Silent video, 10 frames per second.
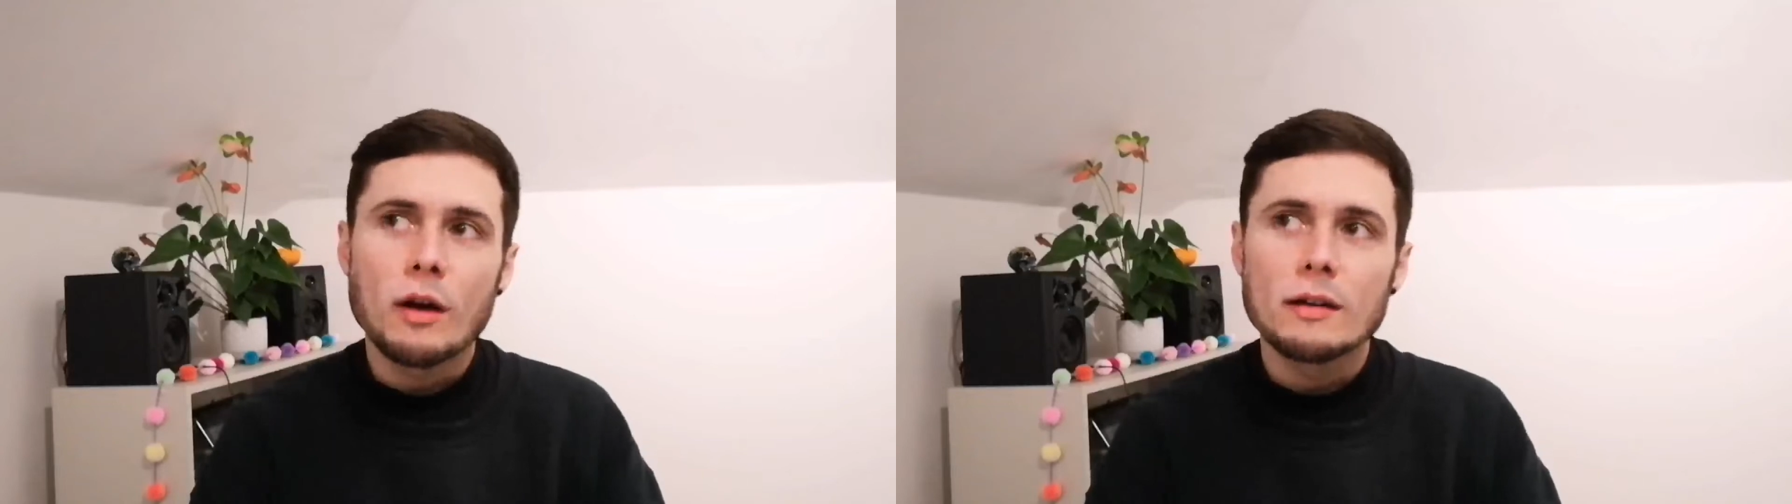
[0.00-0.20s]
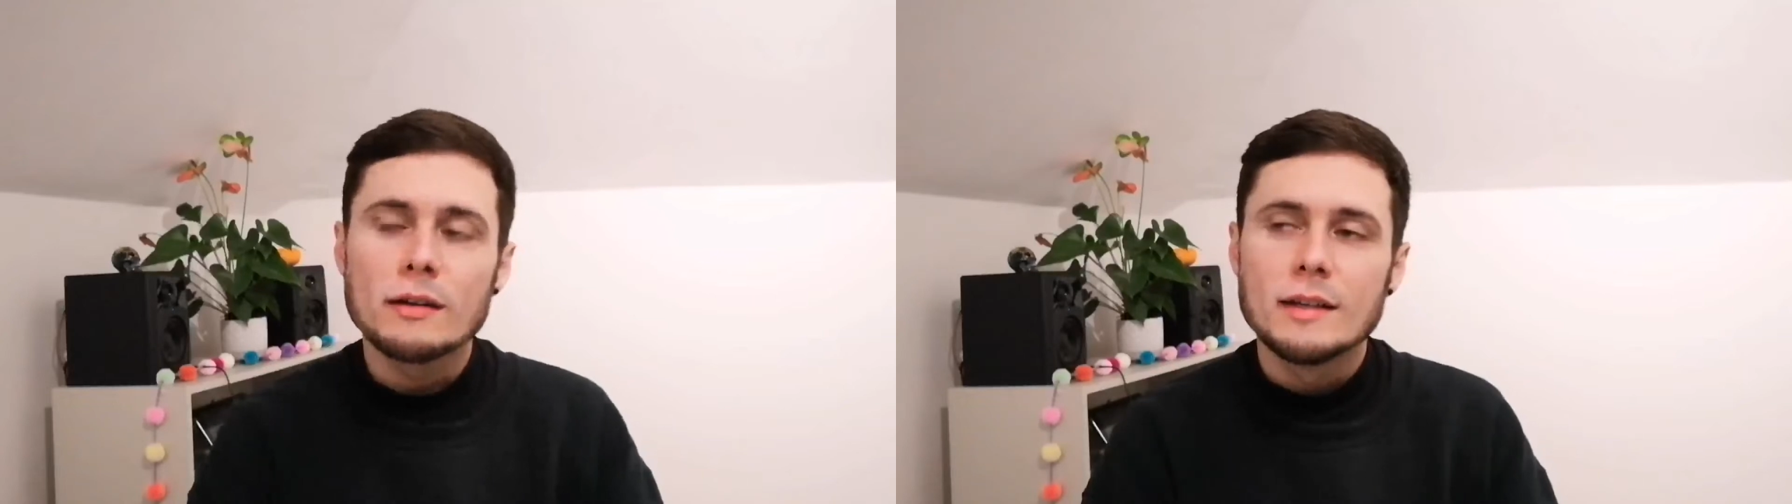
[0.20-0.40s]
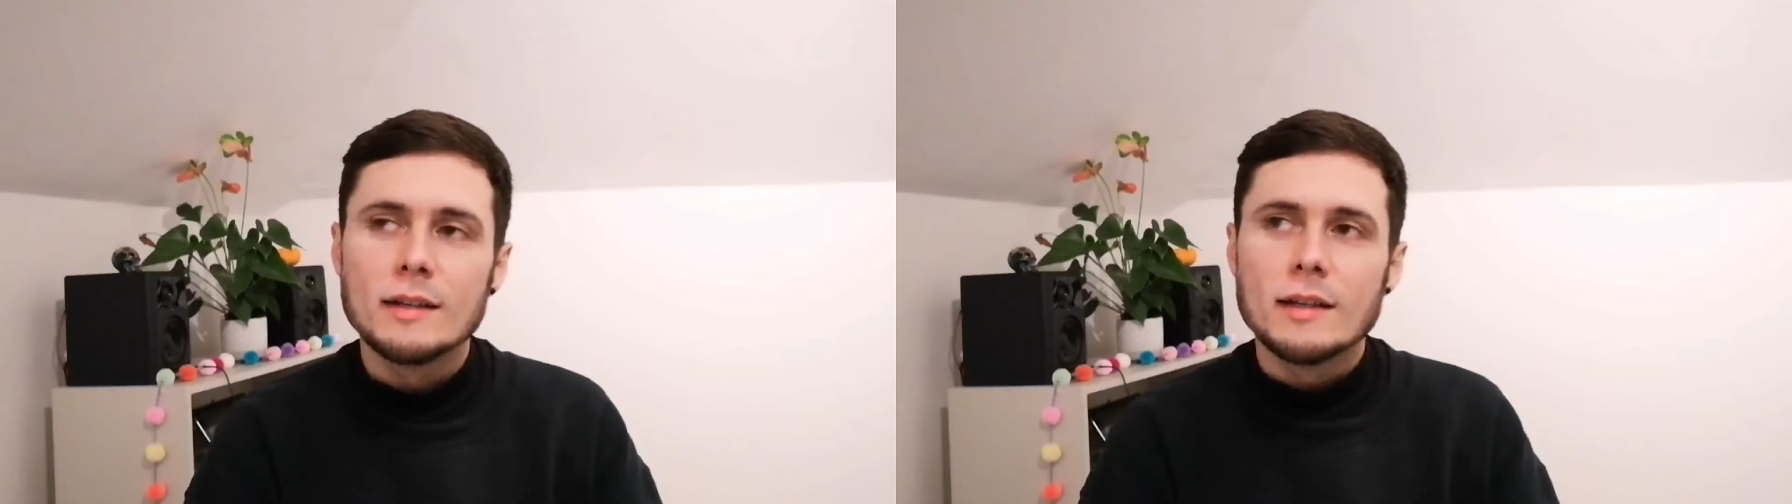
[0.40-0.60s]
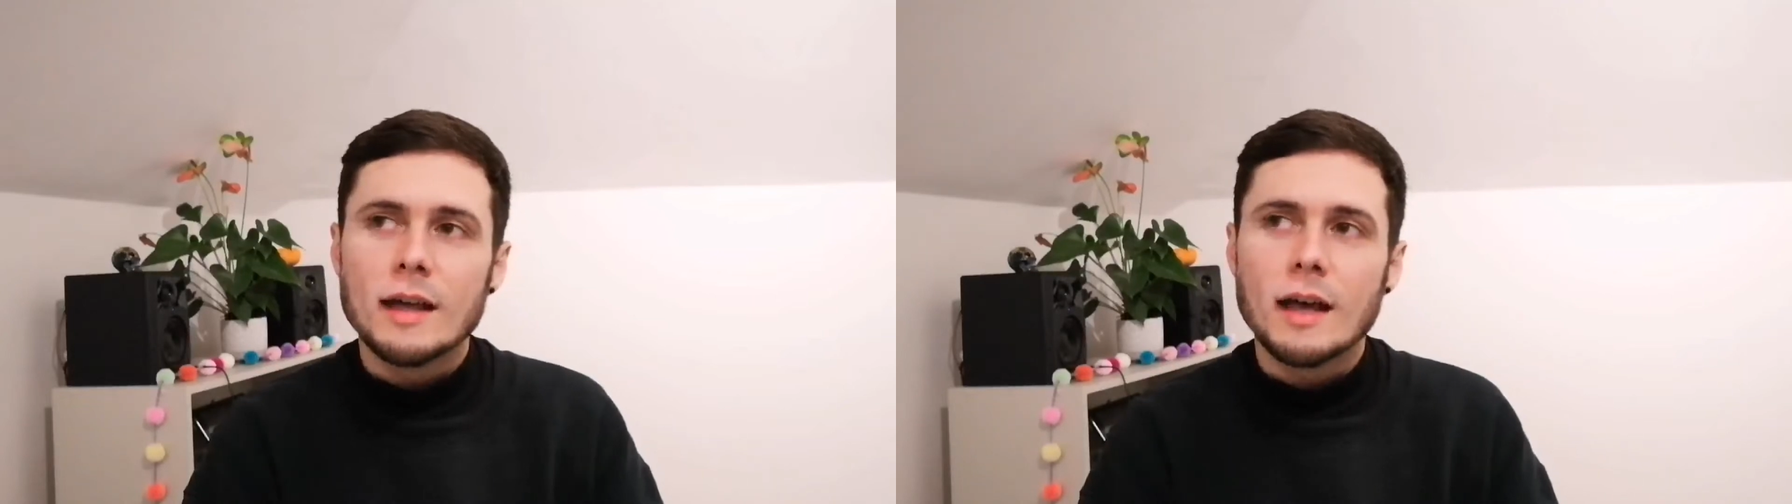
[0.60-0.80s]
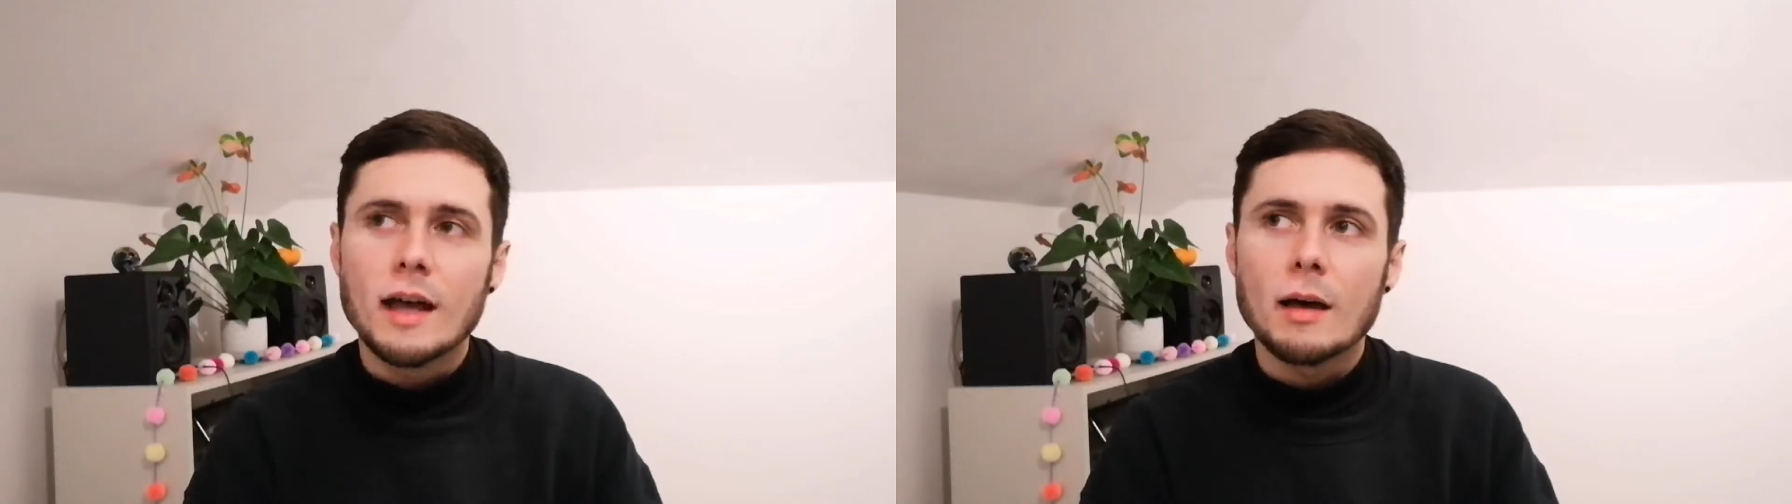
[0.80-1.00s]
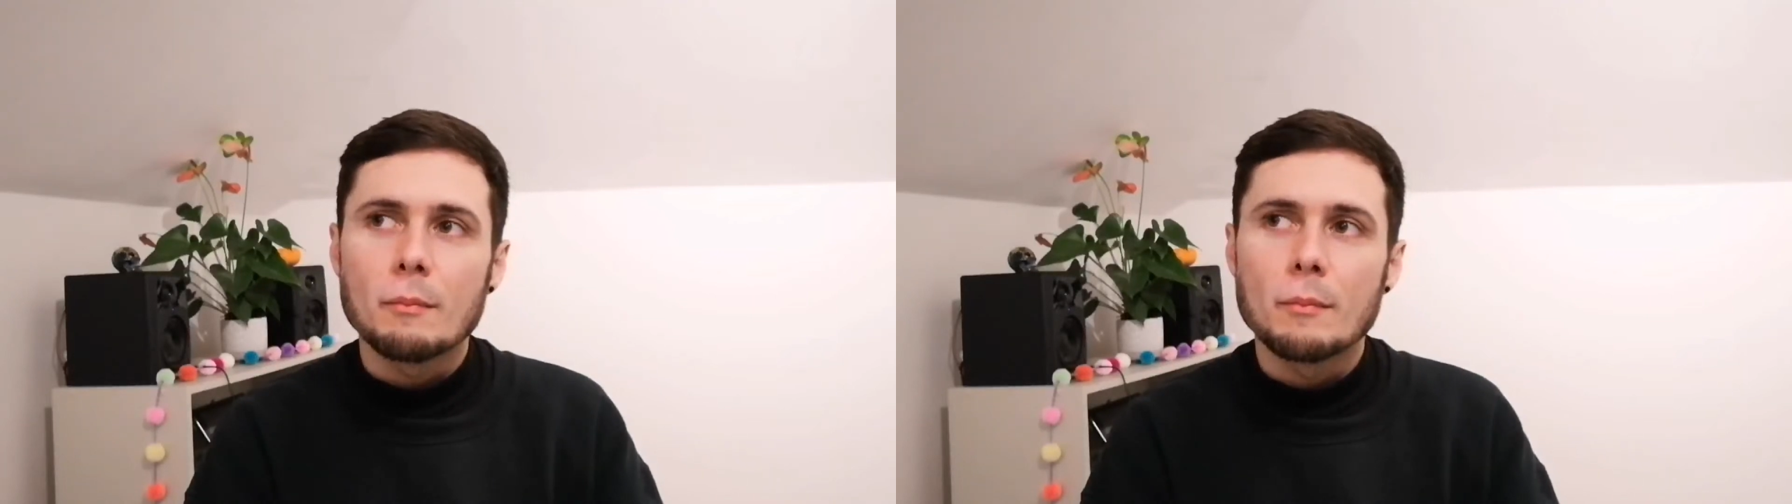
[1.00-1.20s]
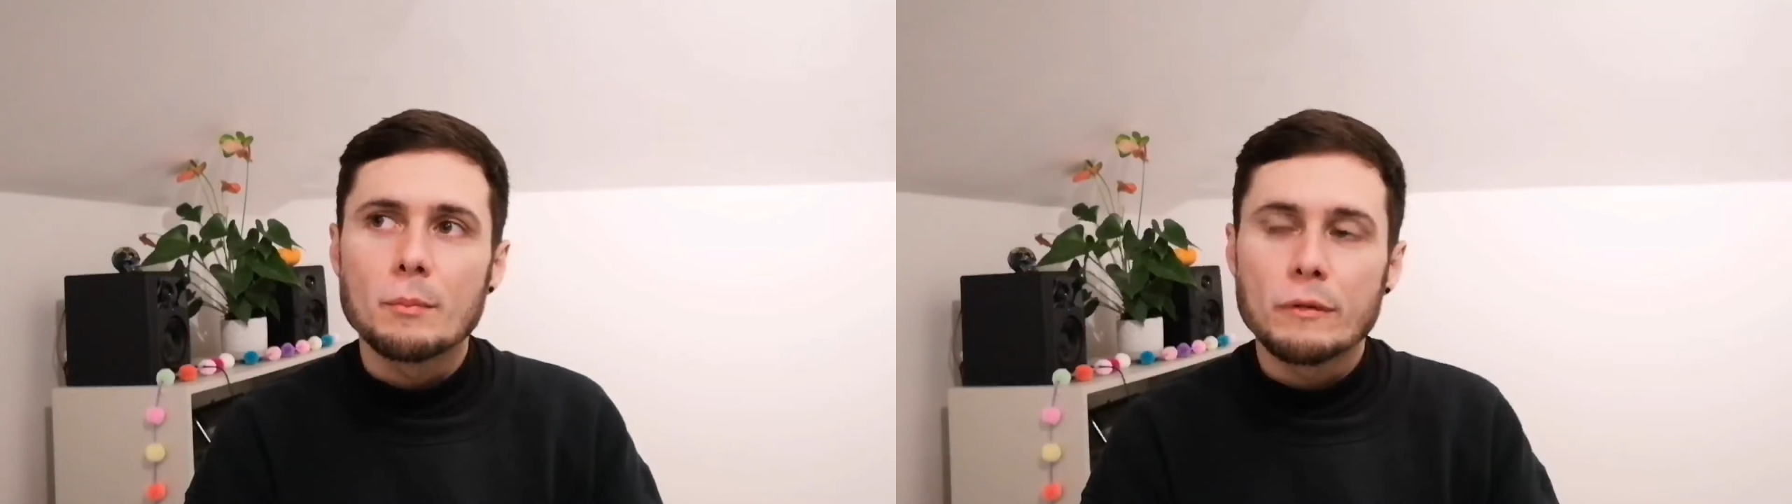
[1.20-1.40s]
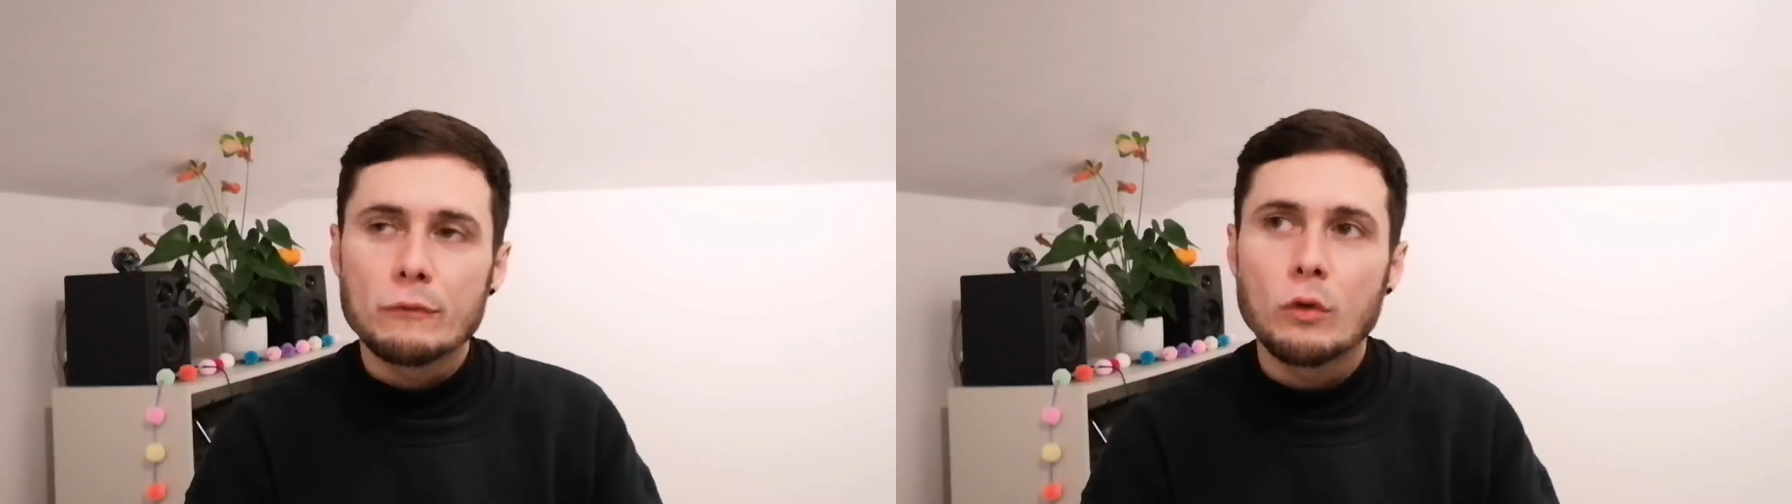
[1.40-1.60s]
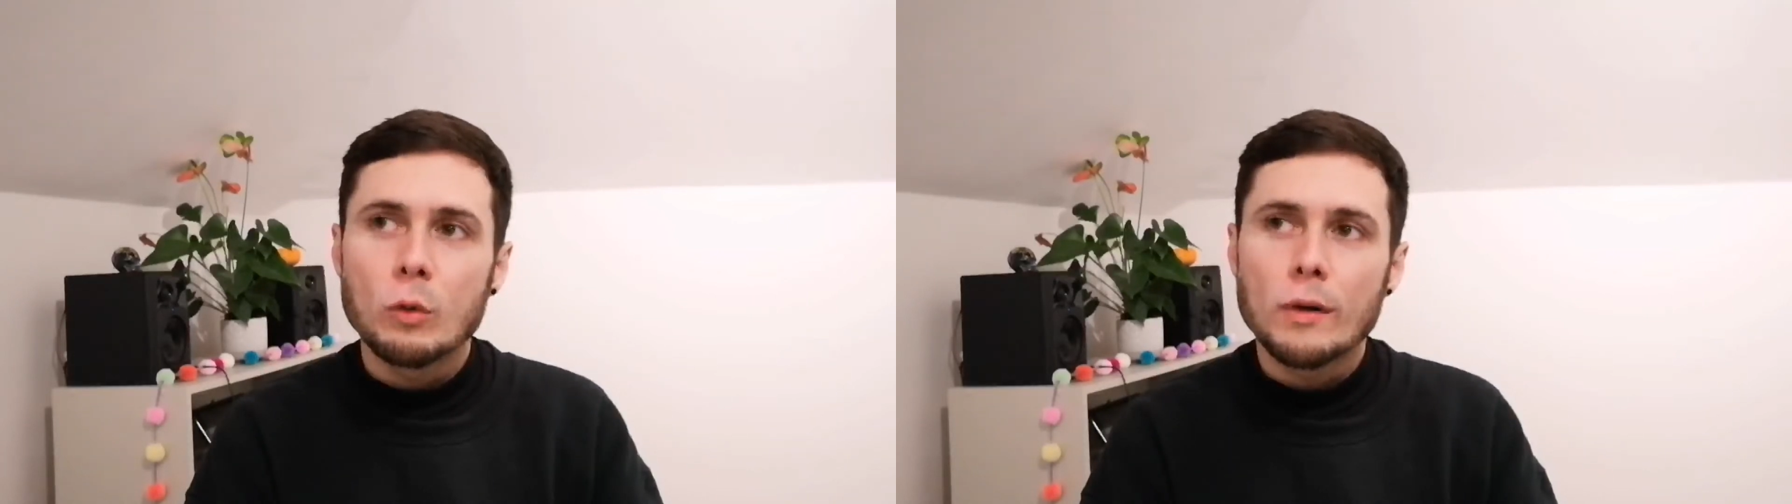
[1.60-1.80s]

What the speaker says: run before